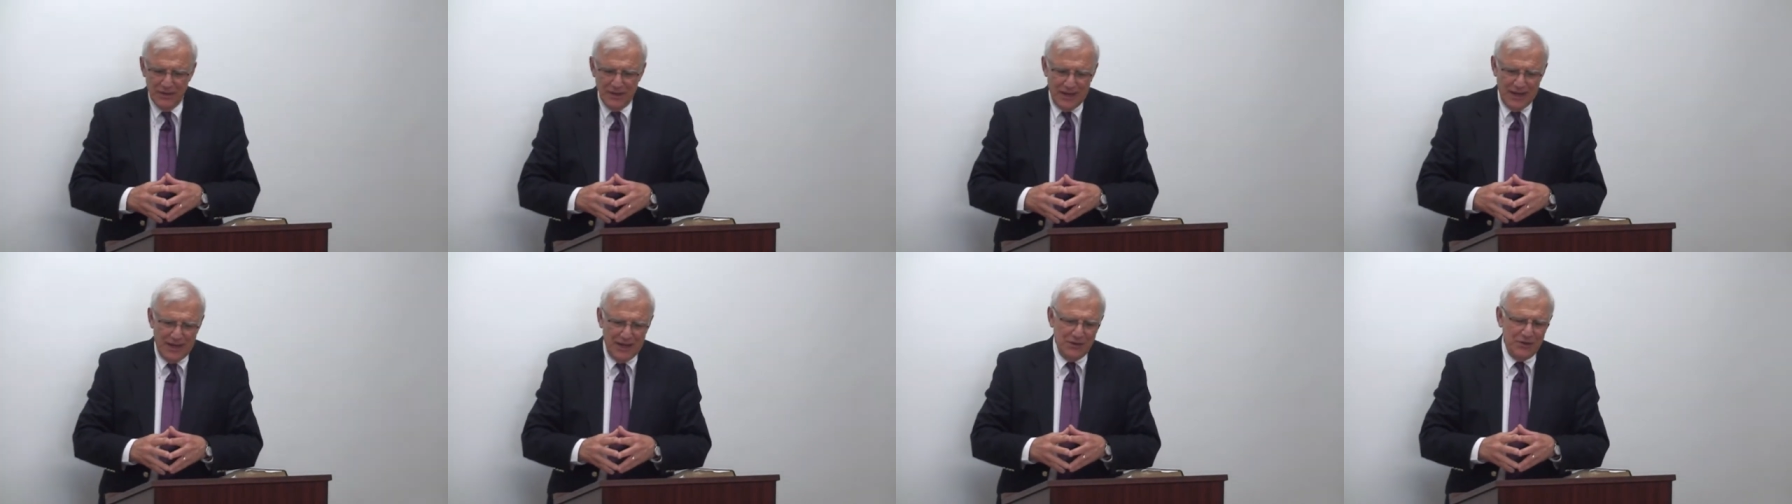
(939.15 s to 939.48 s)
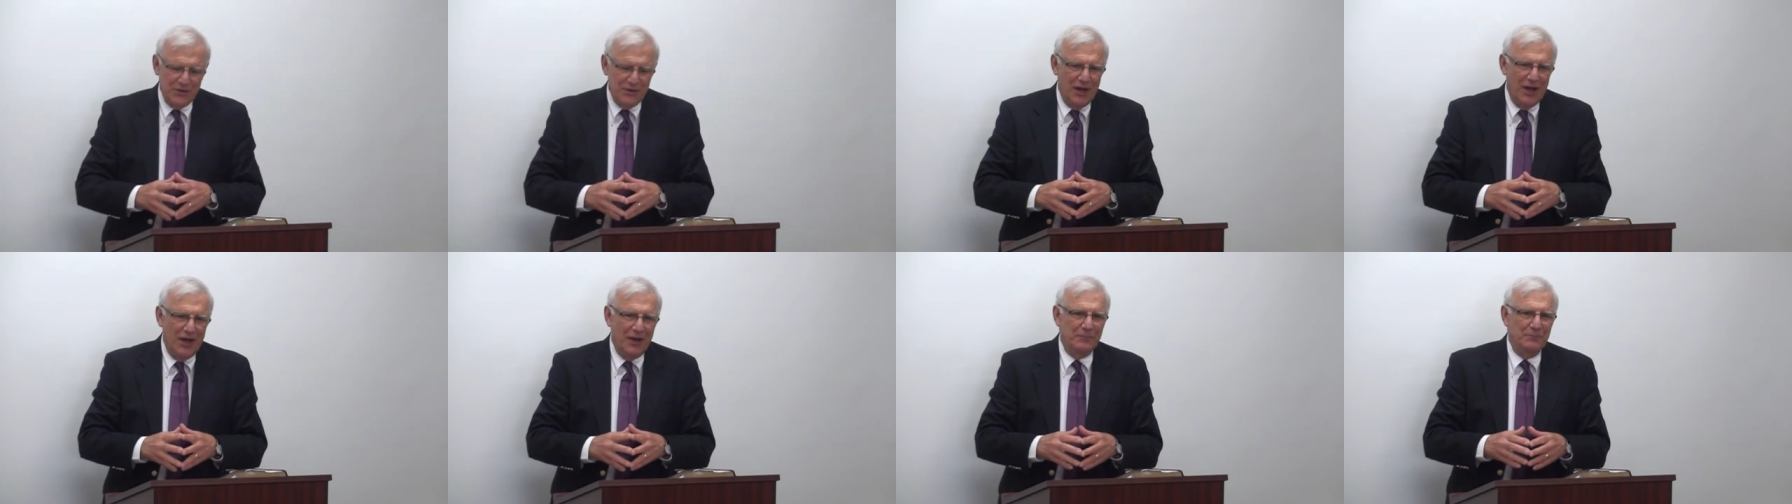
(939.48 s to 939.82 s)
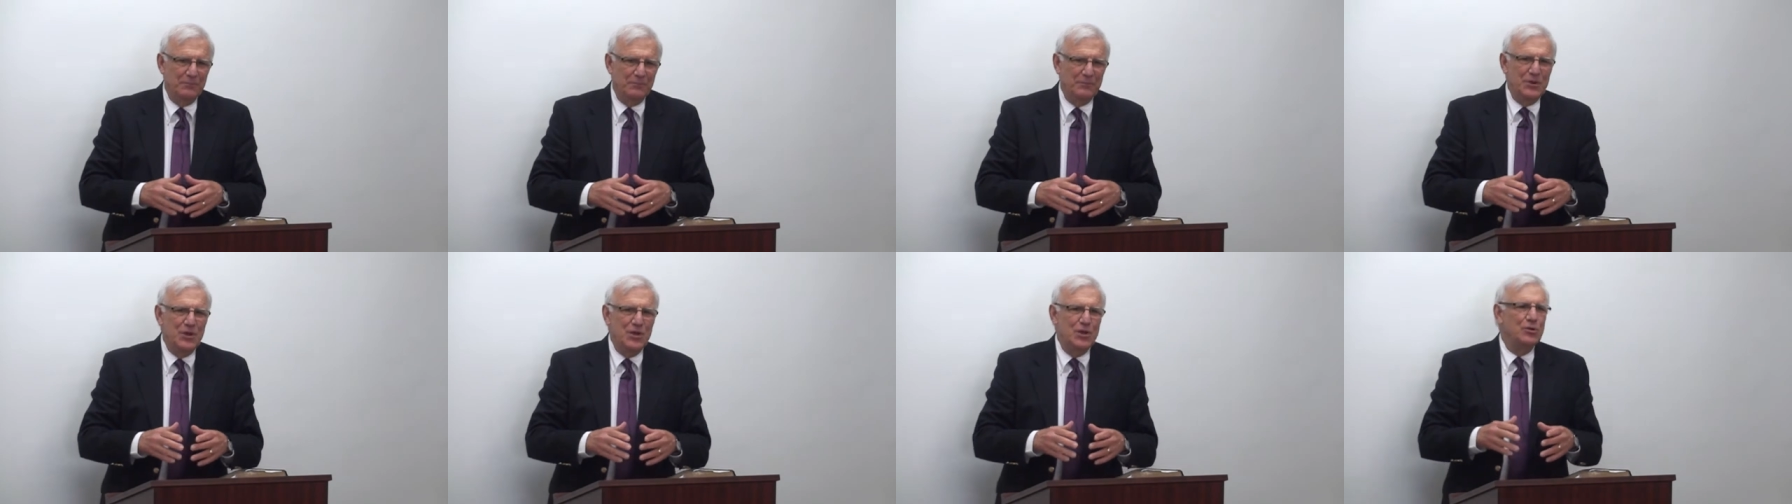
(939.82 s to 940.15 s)
And uh,
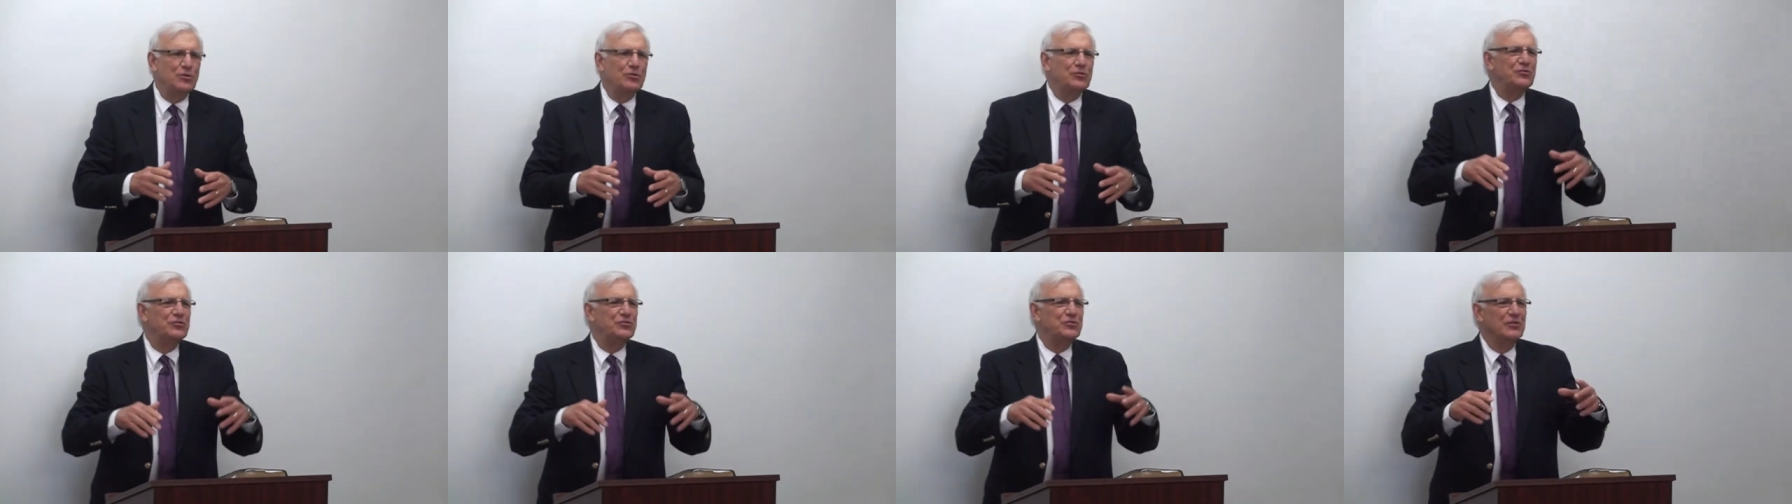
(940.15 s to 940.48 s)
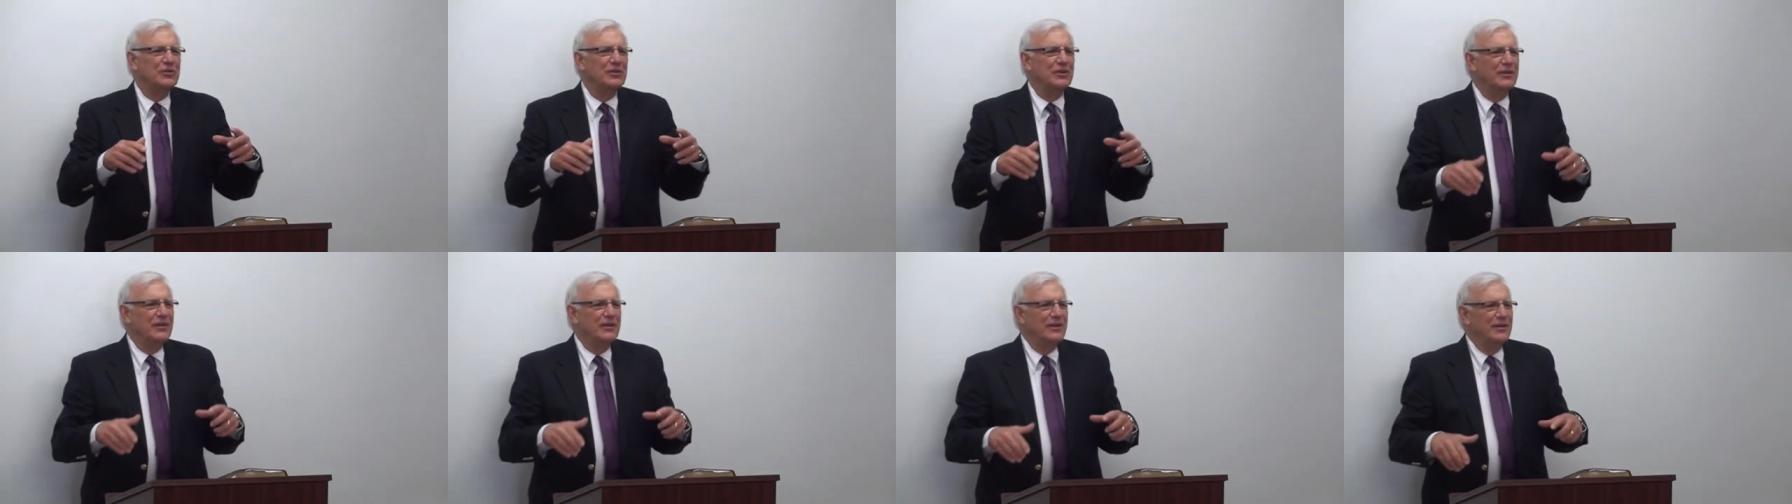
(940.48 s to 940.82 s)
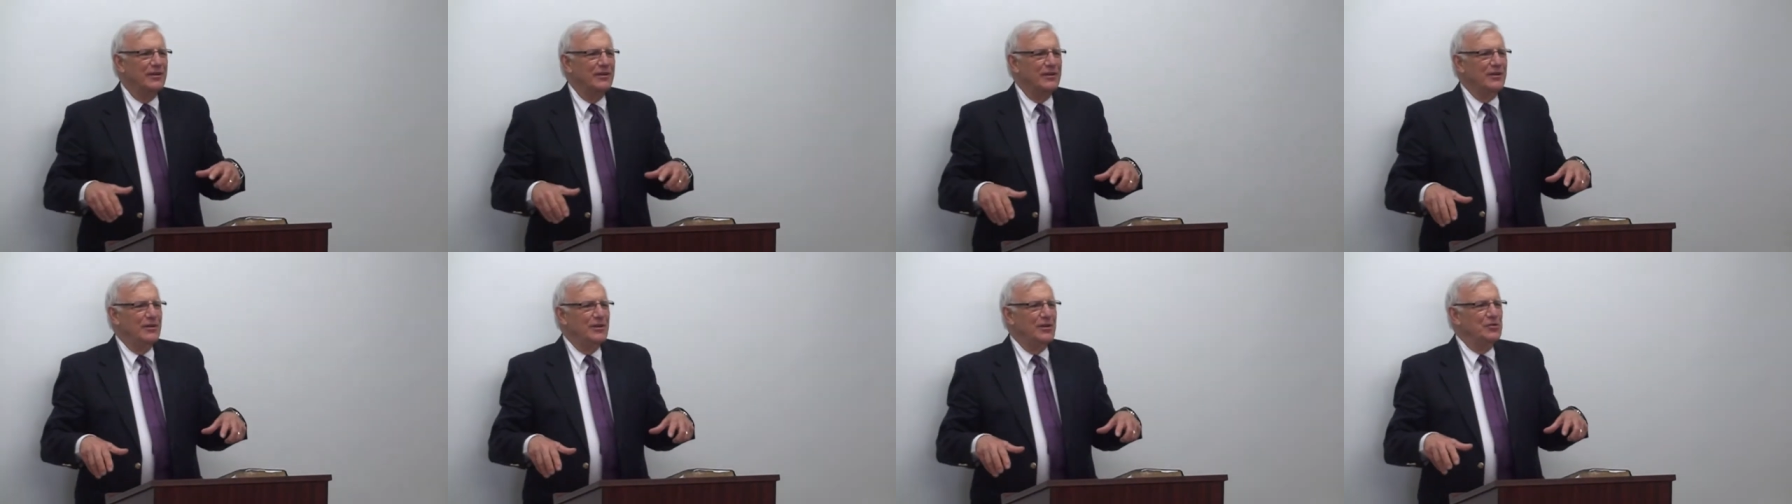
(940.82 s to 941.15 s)
here's,
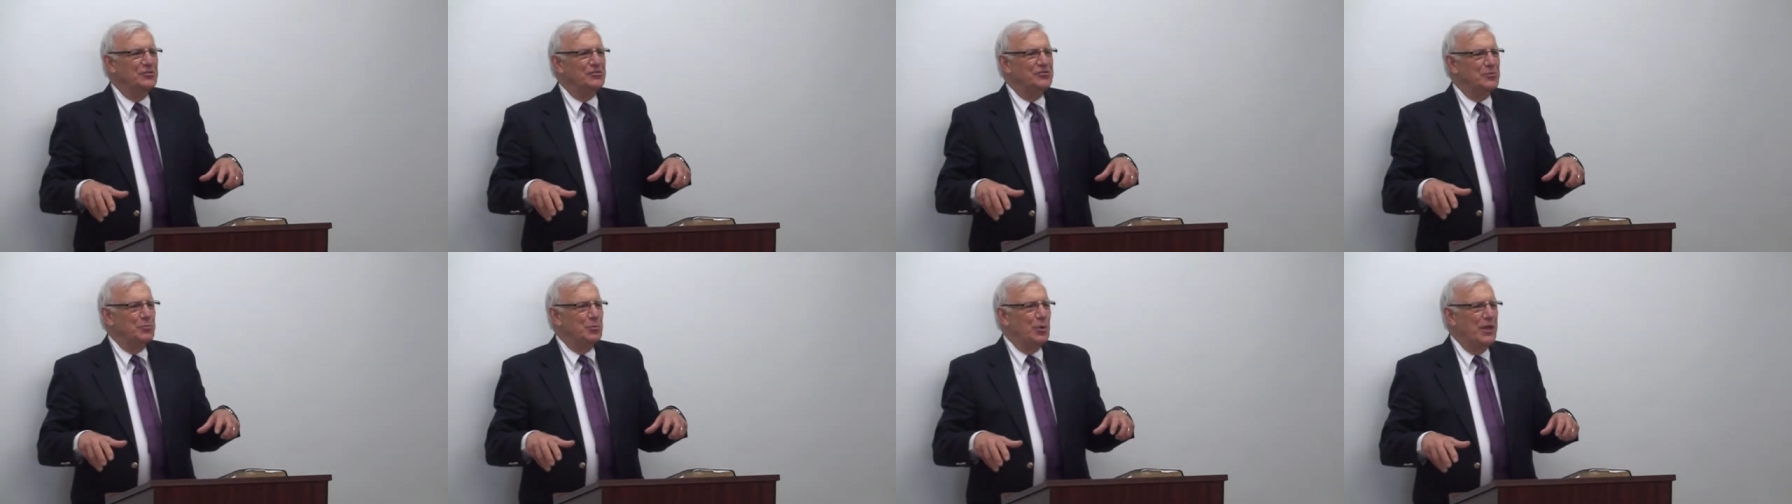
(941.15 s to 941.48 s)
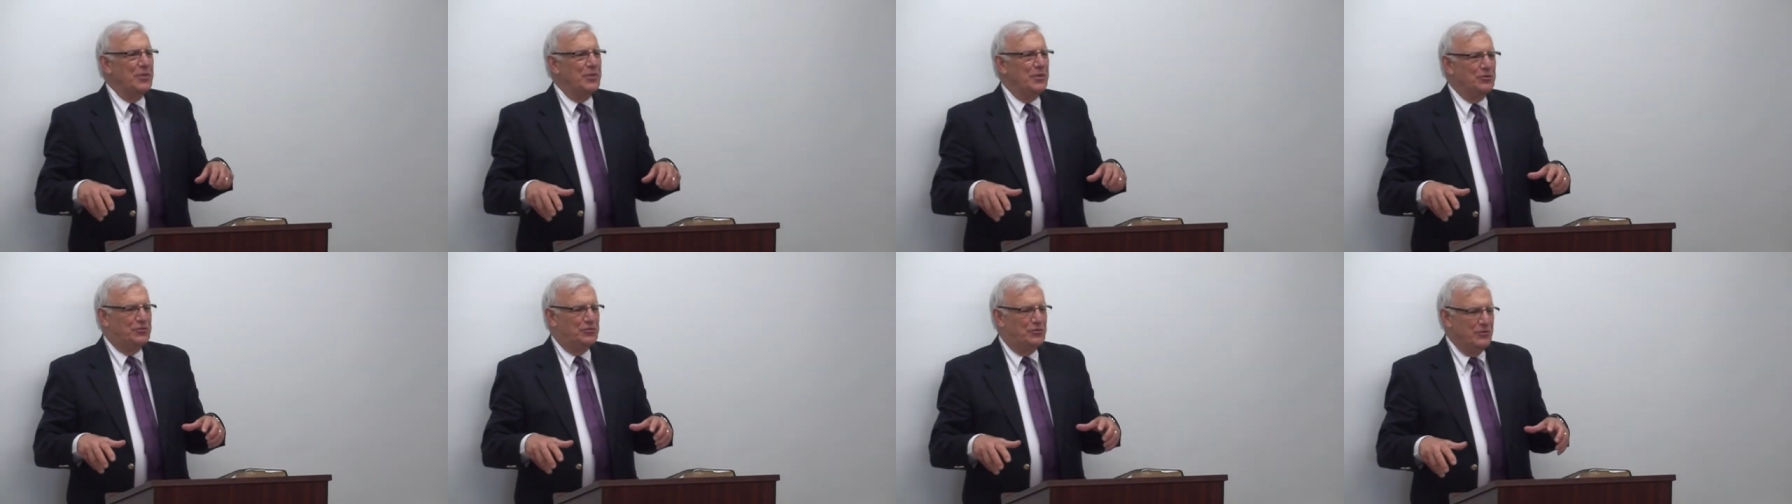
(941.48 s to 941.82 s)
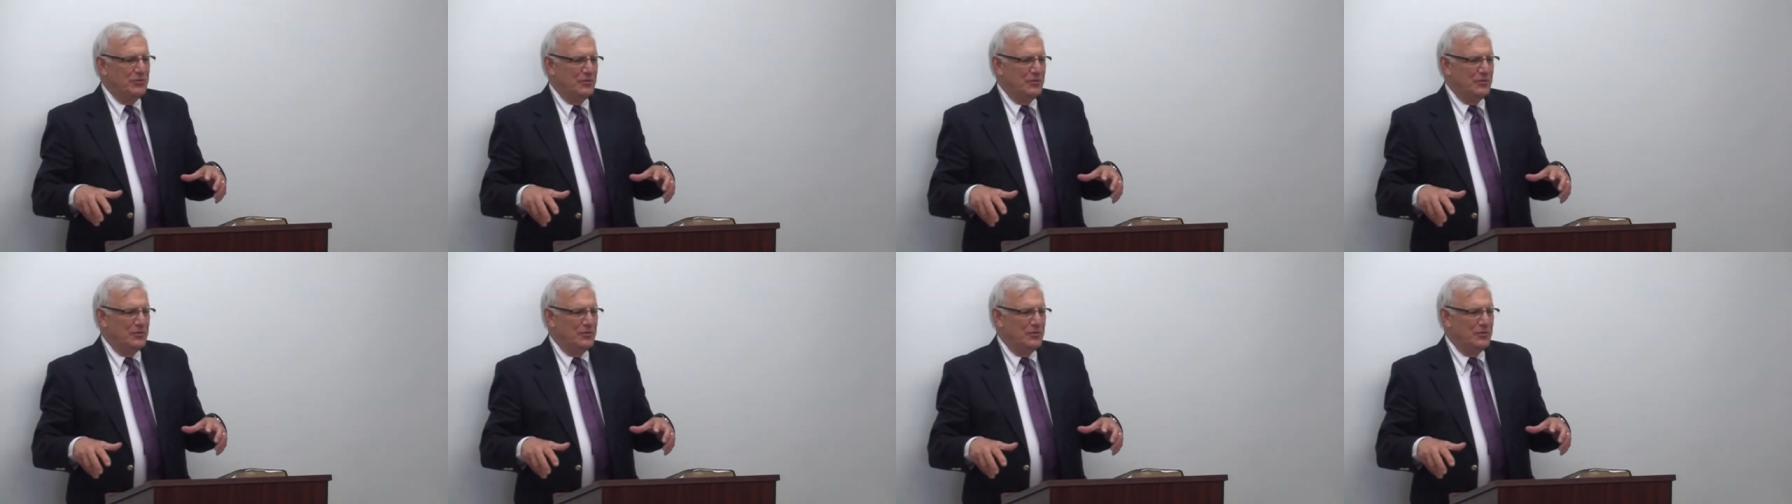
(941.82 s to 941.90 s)
here's the way the,